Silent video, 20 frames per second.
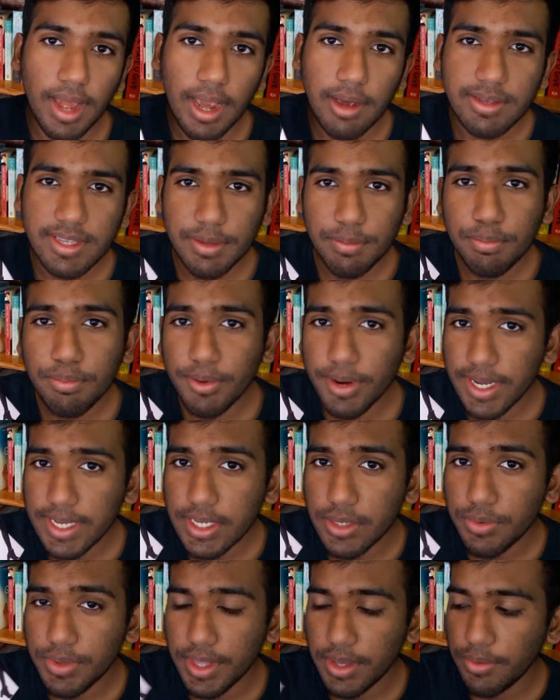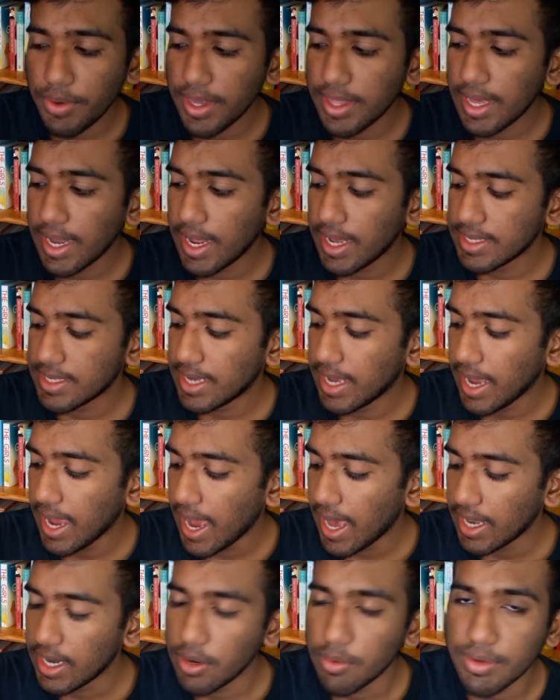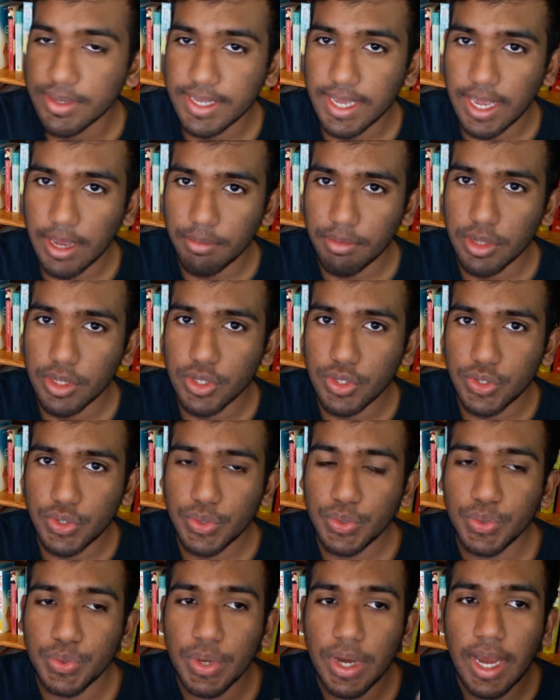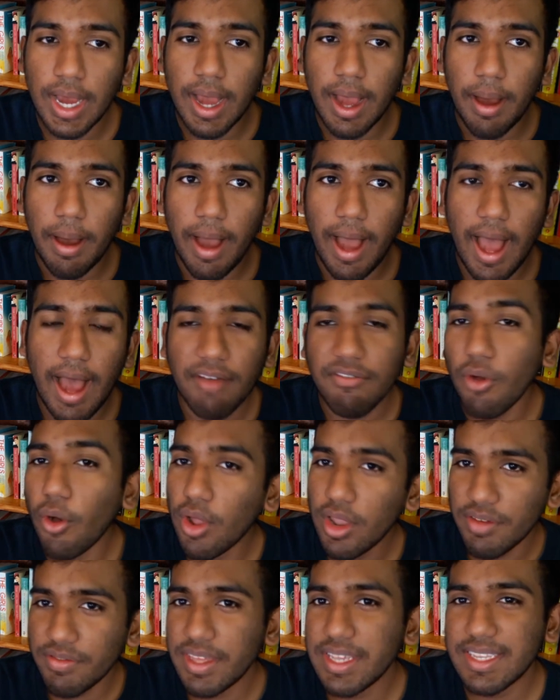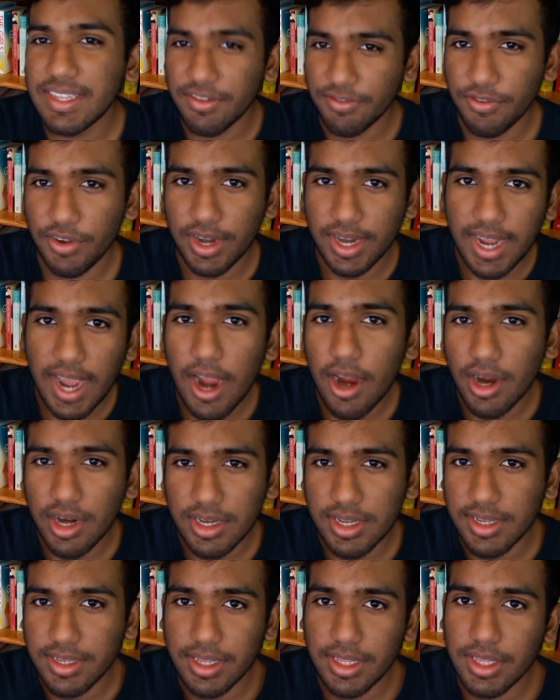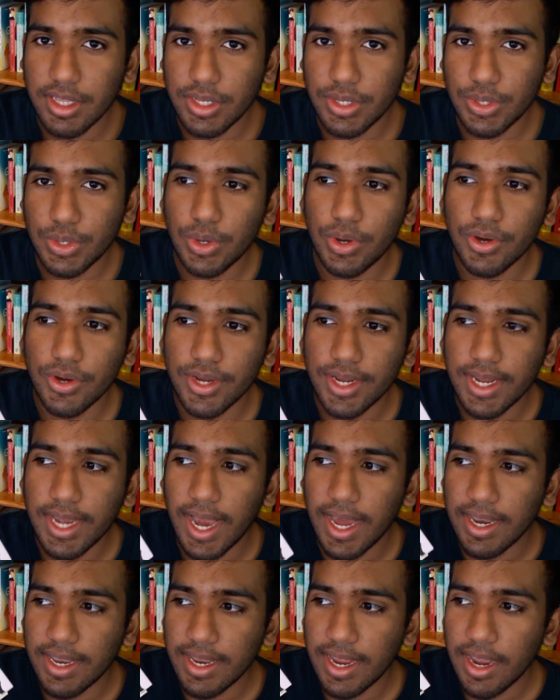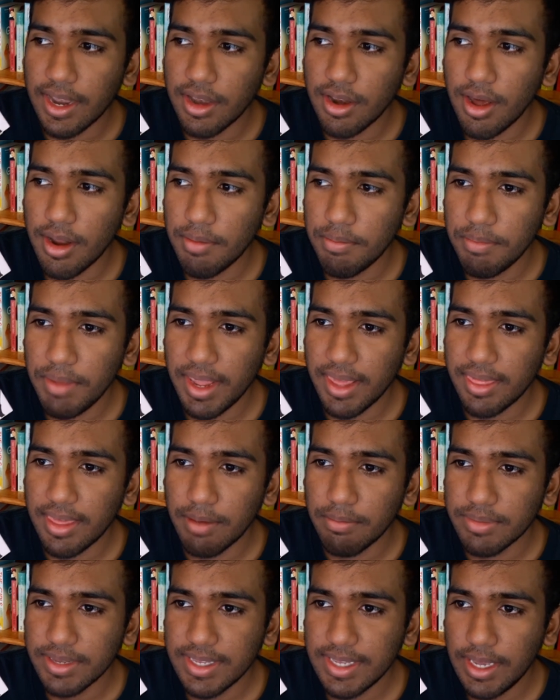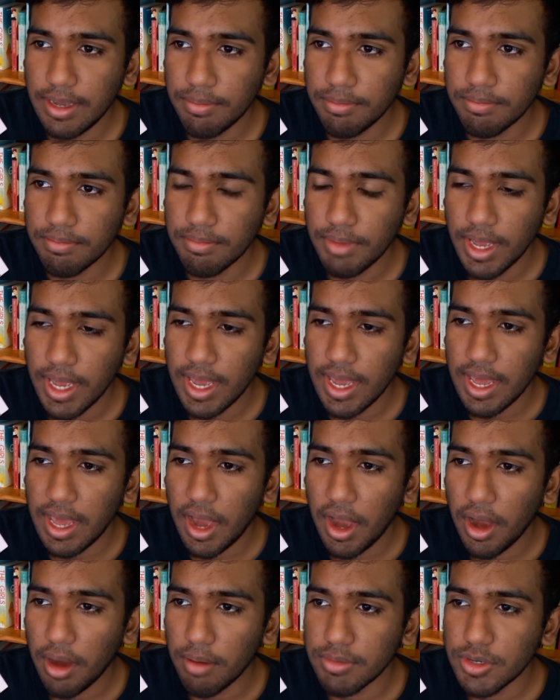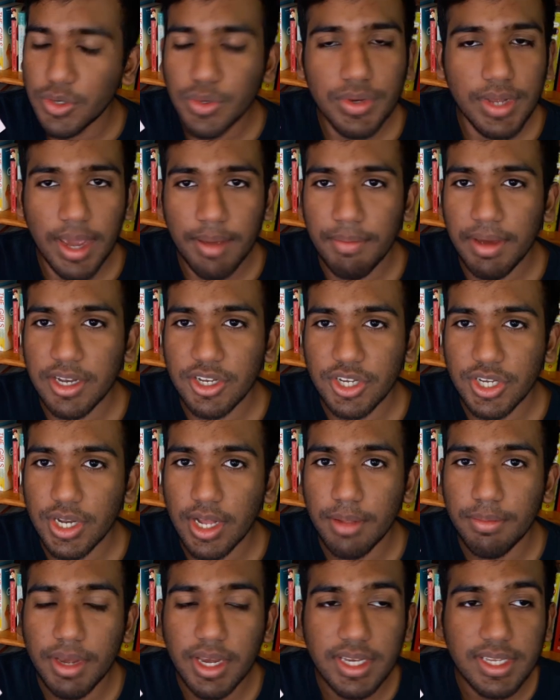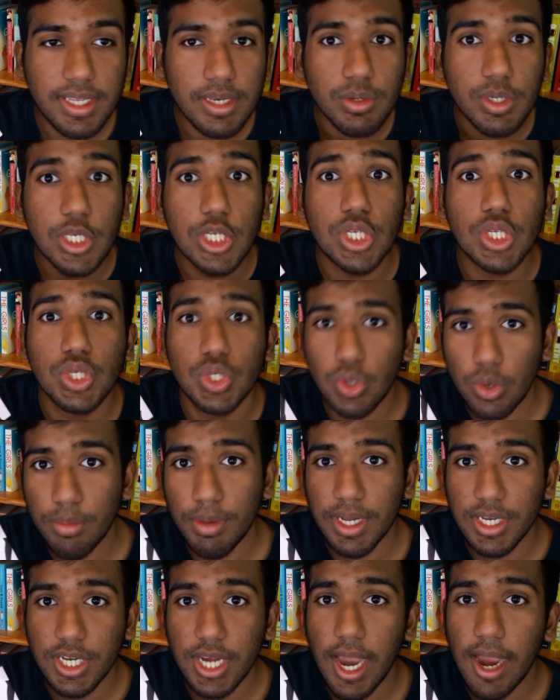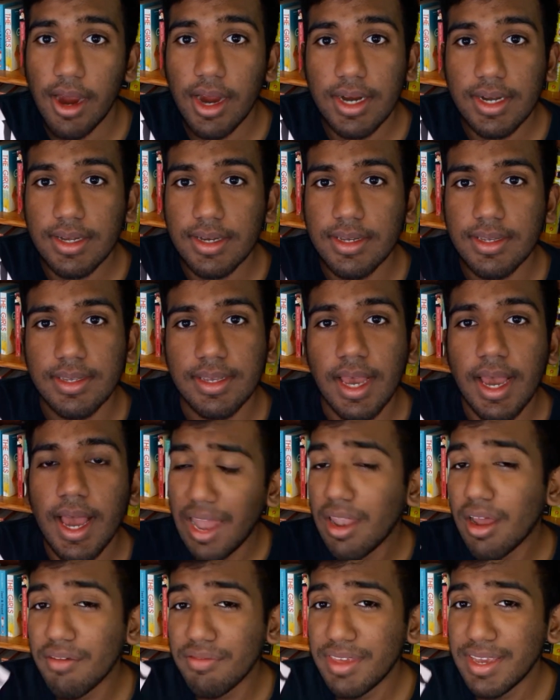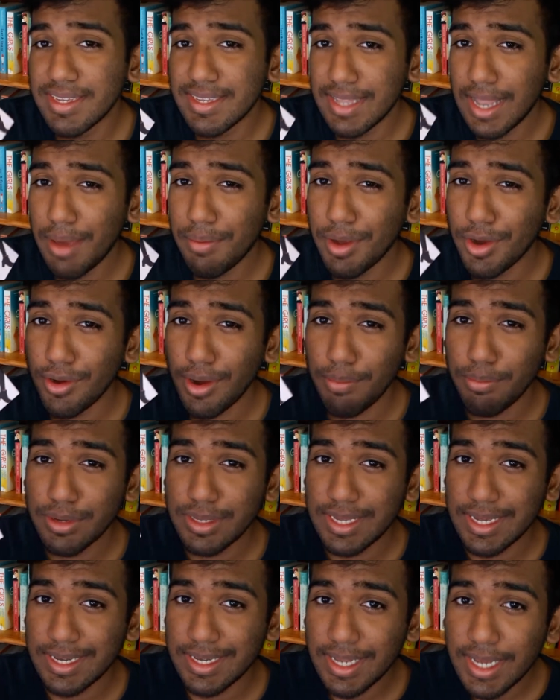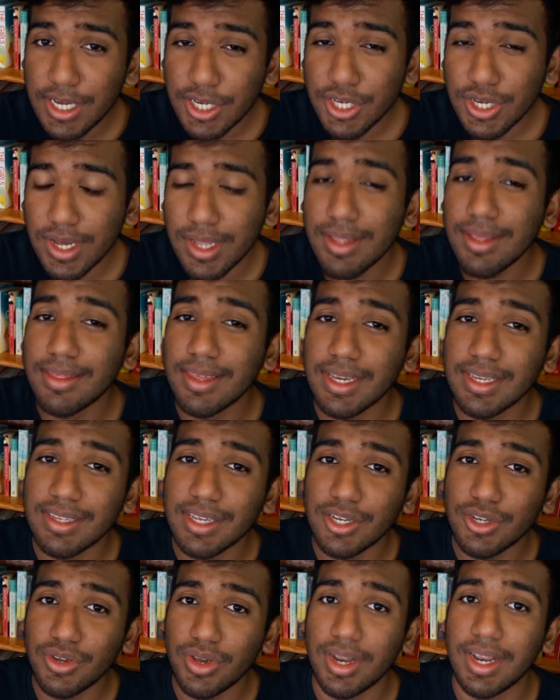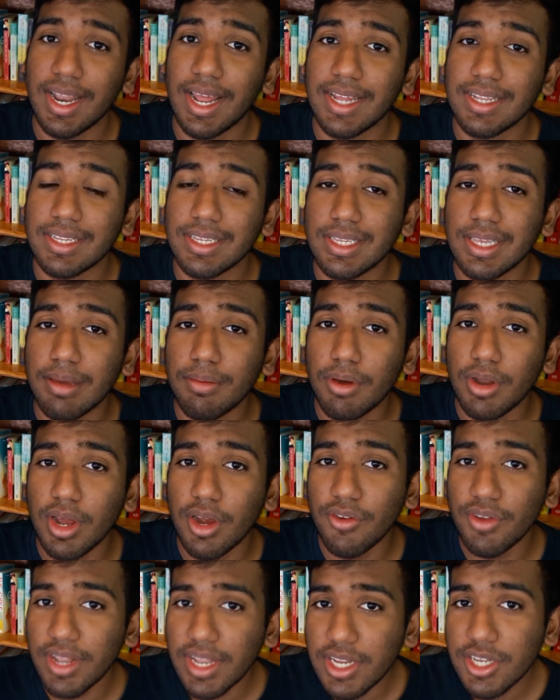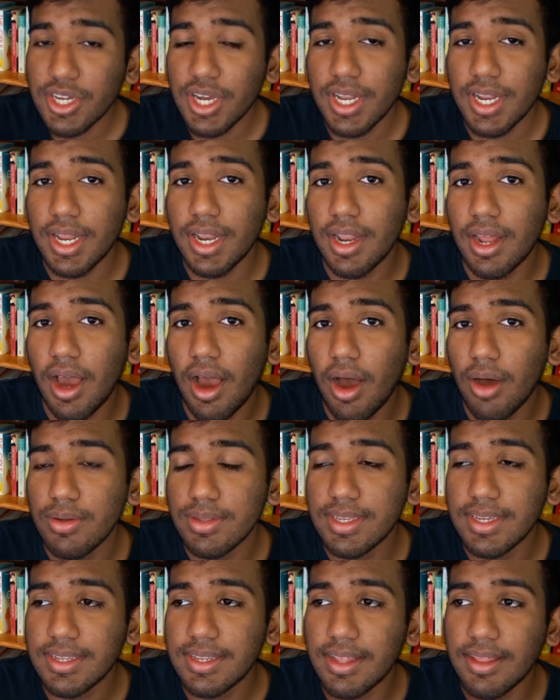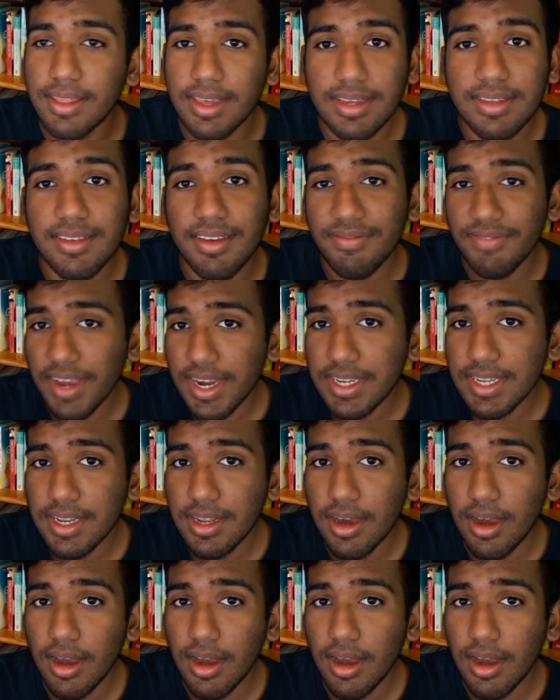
I was impressed with the way that S.K. Ali was able to have all of these different characters in this story and yet not make them seem two-dimensional, because there was so much characters. I love the Islamic representation, the things that Jordan had to say about her religion and how certain things affected